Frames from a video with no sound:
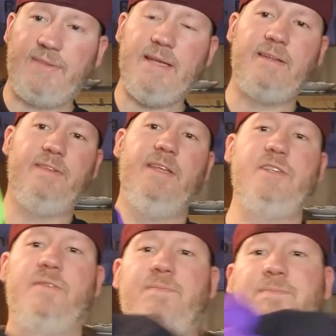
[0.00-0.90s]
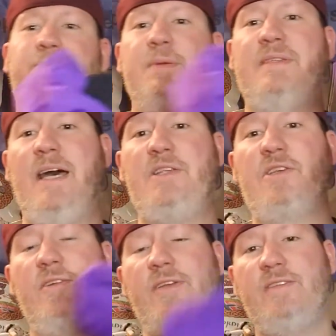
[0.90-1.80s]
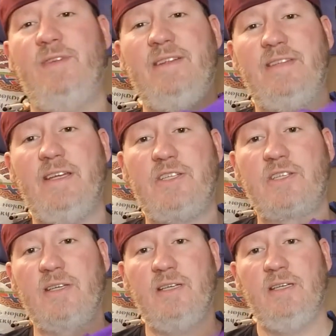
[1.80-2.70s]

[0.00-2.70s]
think that this potentially is vintage.